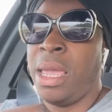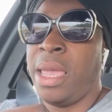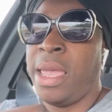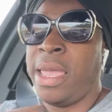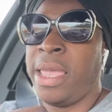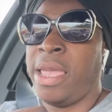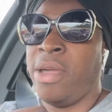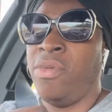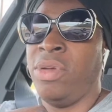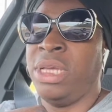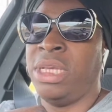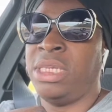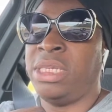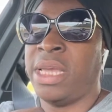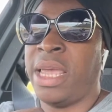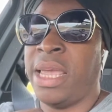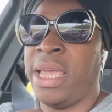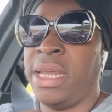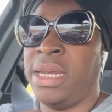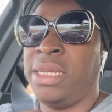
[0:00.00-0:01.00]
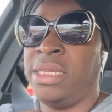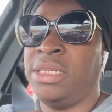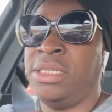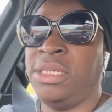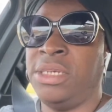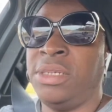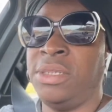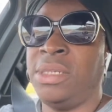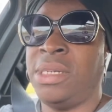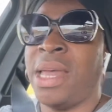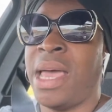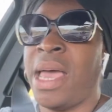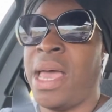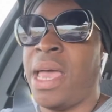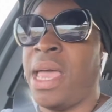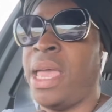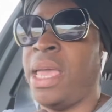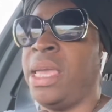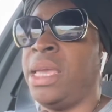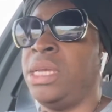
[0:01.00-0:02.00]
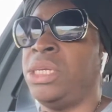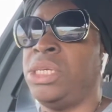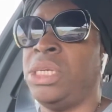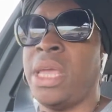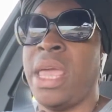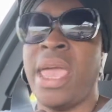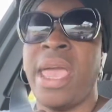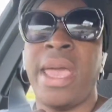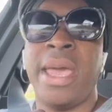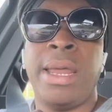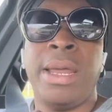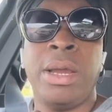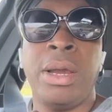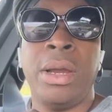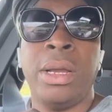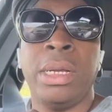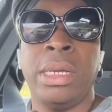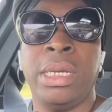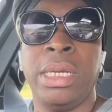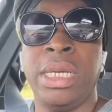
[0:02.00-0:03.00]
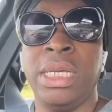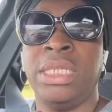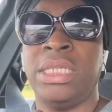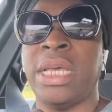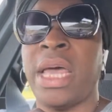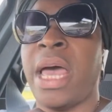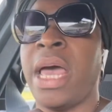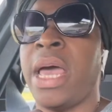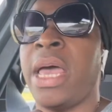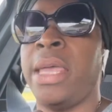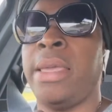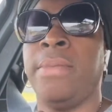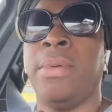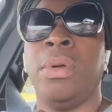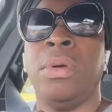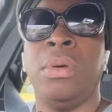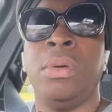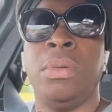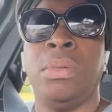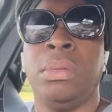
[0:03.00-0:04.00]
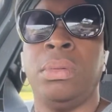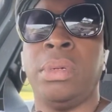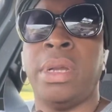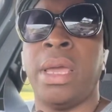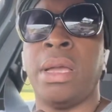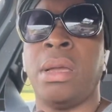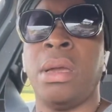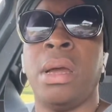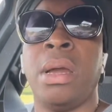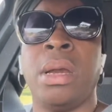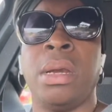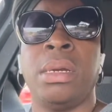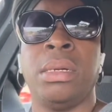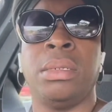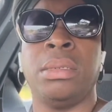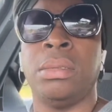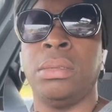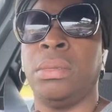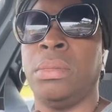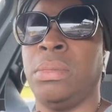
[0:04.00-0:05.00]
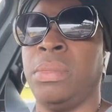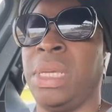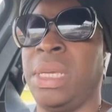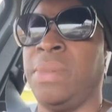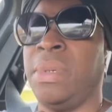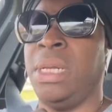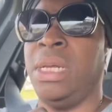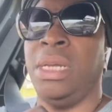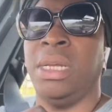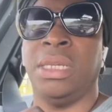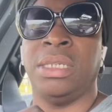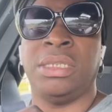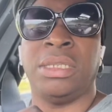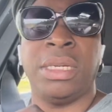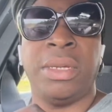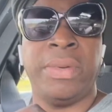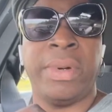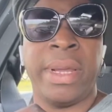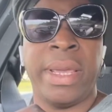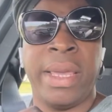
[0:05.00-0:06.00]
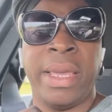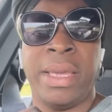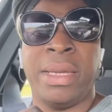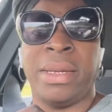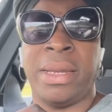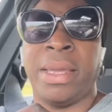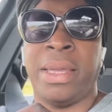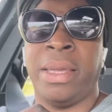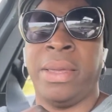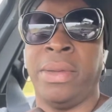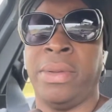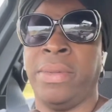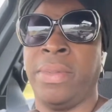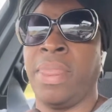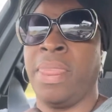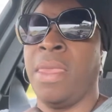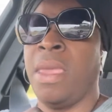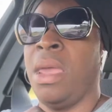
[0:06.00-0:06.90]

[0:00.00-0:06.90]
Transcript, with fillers: and we stayed until 9. She had her a good time. Ooh, that car, people need to slow the hell down.